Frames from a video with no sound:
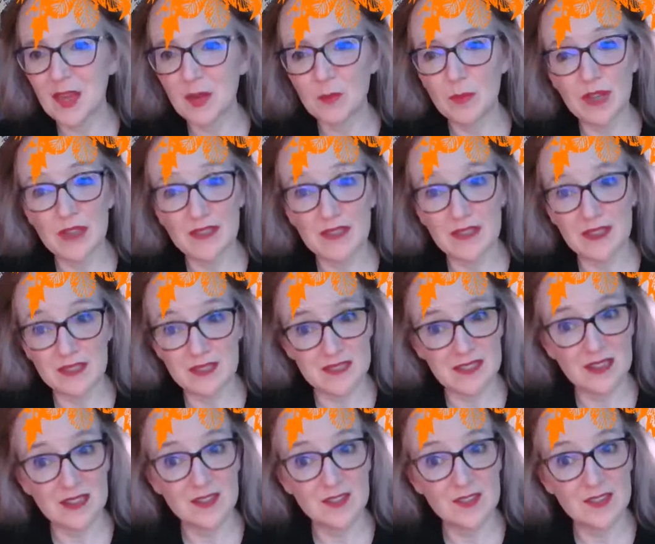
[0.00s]
But it
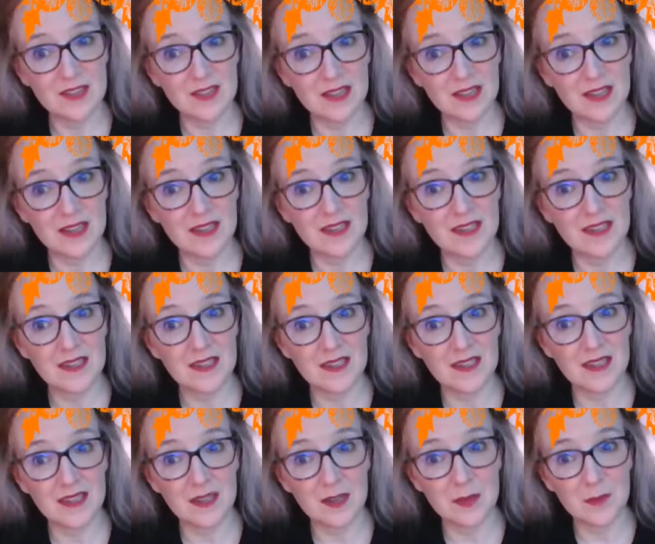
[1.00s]
sounds like
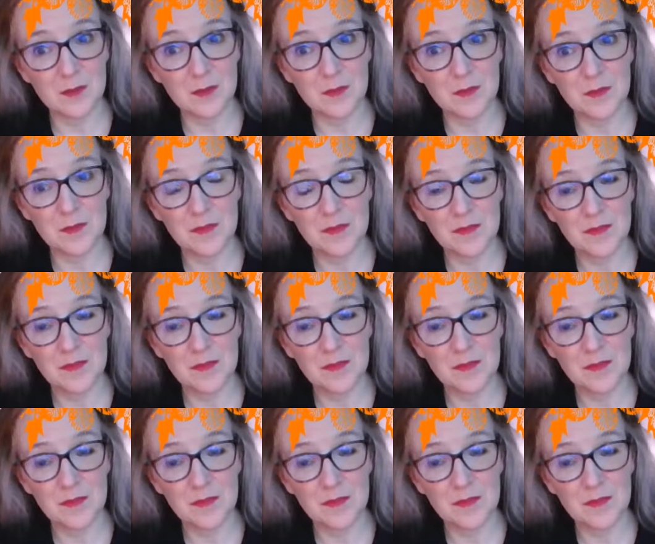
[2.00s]
um,